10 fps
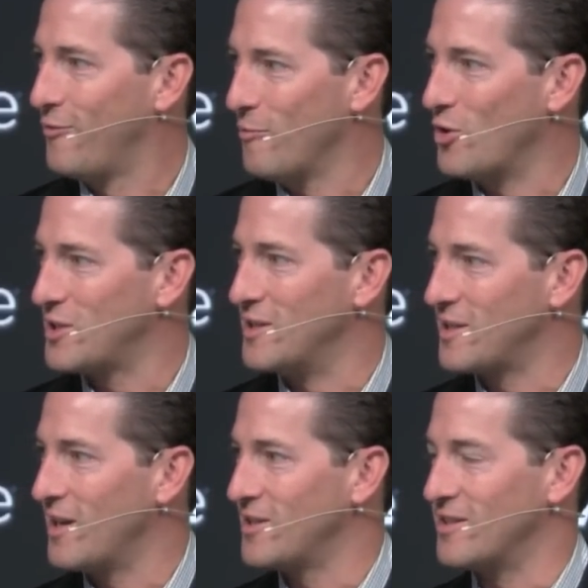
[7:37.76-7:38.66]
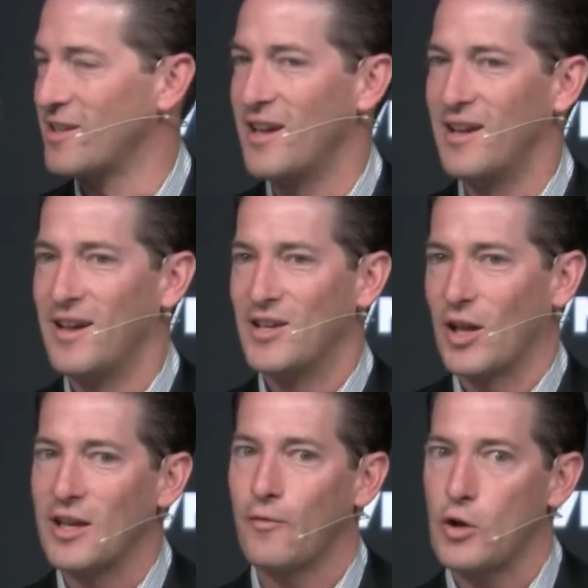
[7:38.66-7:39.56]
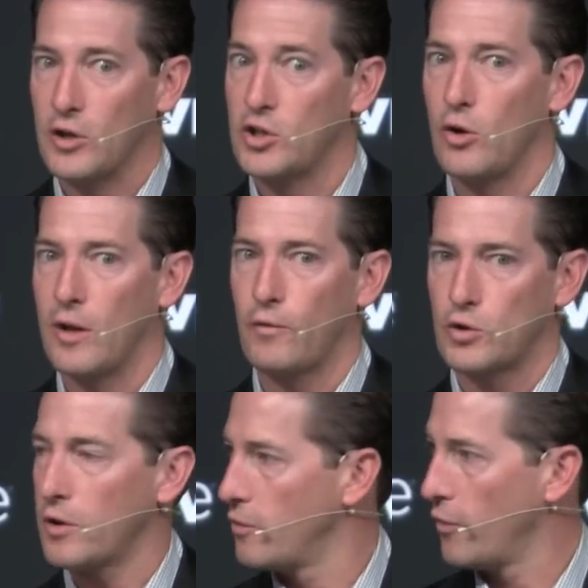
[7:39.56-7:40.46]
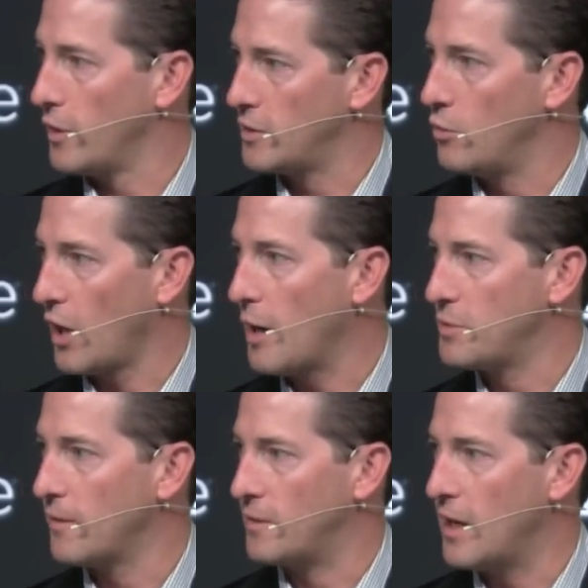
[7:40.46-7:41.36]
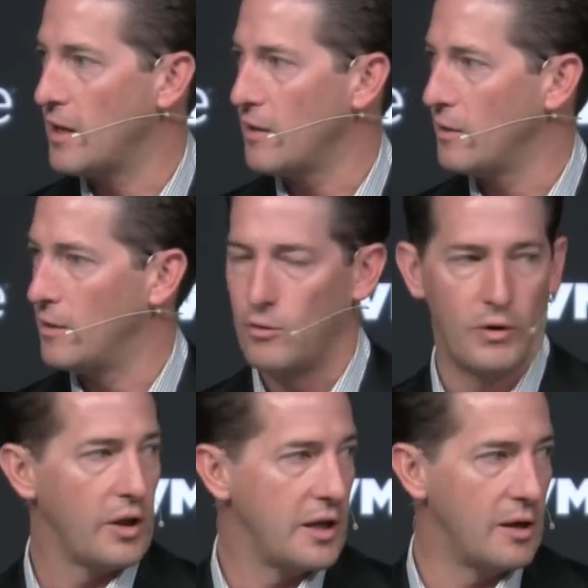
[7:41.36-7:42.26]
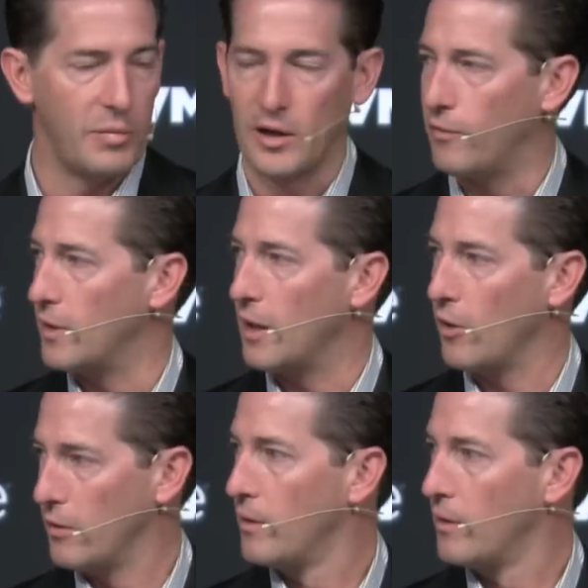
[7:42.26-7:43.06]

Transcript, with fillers: for most of these cases. so I think if you can share the infrastructure for the two types of data, you really get a benefit there.